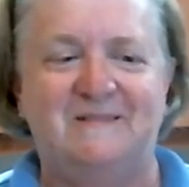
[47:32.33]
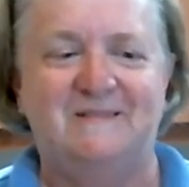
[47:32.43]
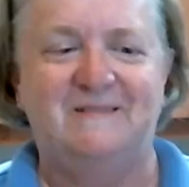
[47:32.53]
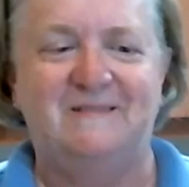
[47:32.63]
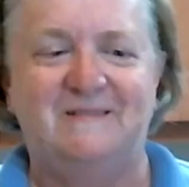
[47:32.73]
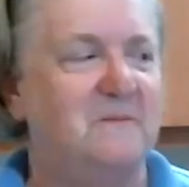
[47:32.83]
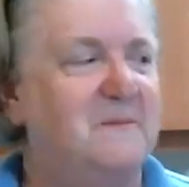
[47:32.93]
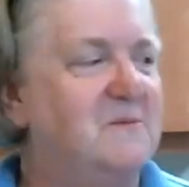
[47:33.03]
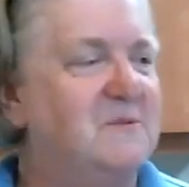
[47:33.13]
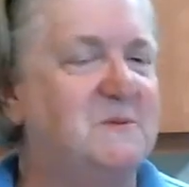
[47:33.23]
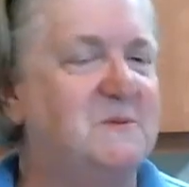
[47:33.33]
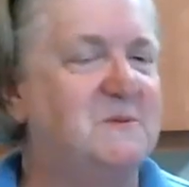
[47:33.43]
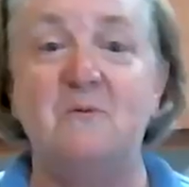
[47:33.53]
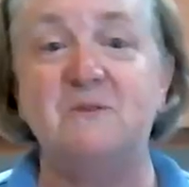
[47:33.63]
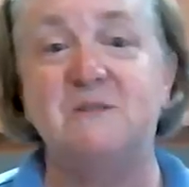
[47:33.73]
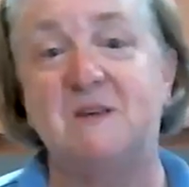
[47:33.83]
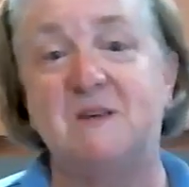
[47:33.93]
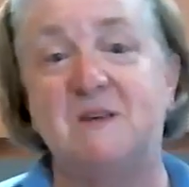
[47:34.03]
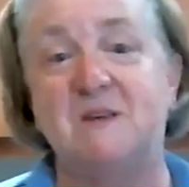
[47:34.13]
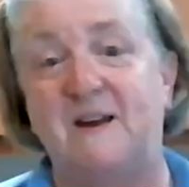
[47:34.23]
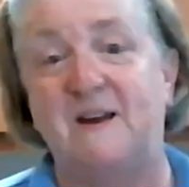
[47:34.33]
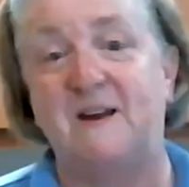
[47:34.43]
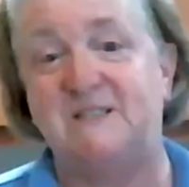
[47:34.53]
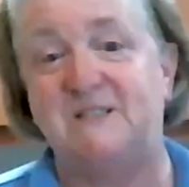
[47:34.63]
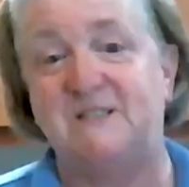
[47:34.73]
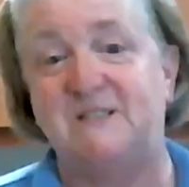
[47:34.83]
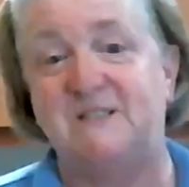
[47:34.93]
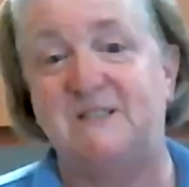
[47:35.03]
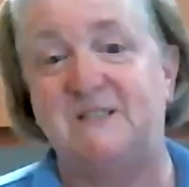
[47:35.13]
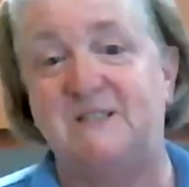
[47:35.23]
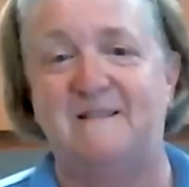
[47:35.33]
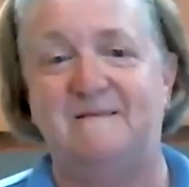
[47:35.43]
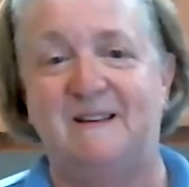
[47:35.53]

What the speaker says: So it was kind of fun teaching somebody that